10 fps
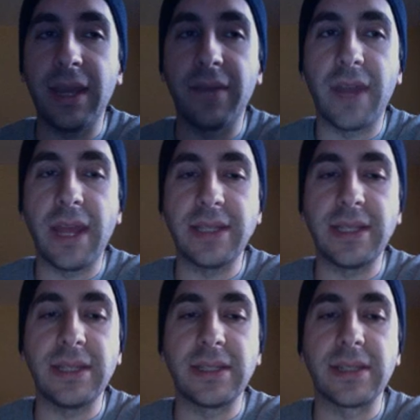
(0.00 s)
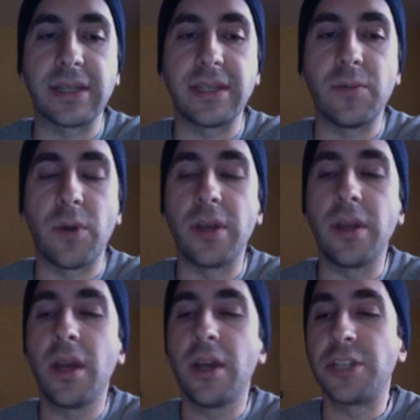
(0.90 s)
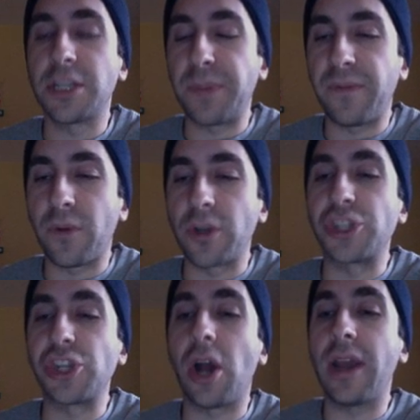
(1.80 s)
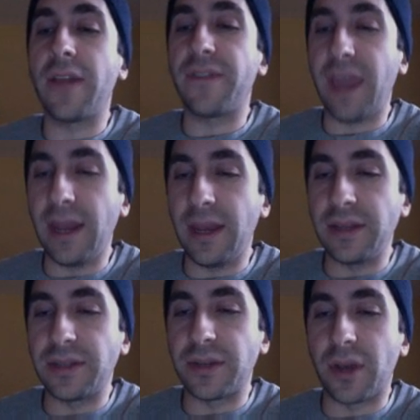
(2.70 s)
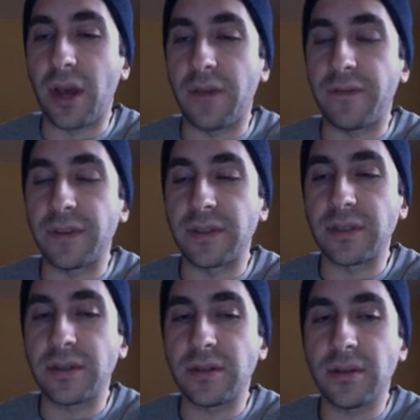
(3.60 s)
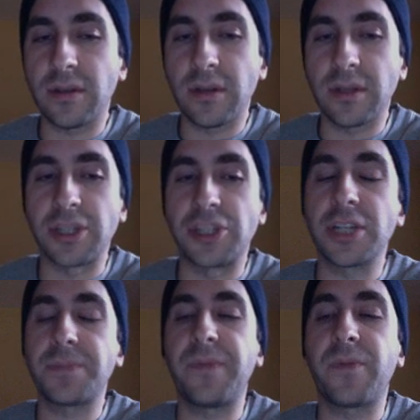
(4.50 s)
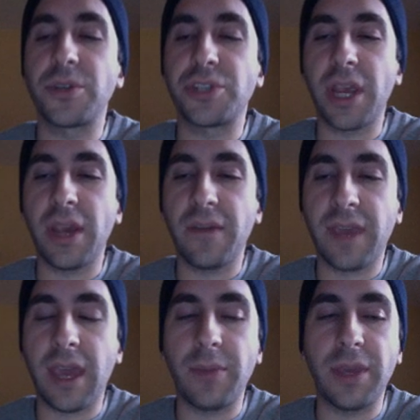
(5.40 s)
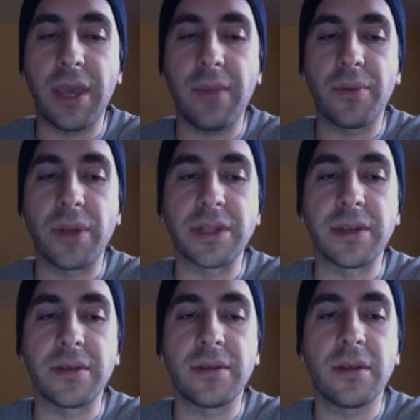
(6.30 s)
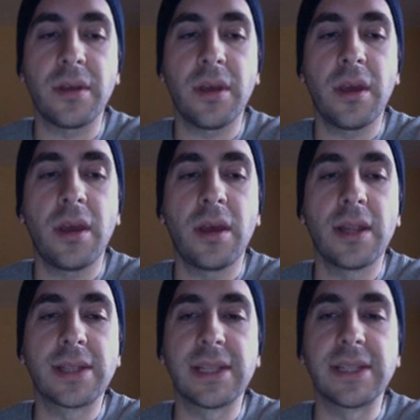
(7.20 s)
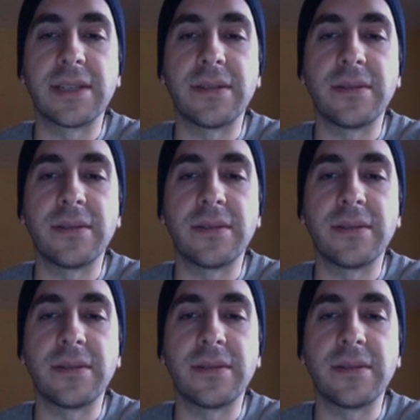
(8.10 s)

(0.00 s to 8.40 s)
1961, just before John F. Kennedy took office. This is just before JFK became president. Let's listen.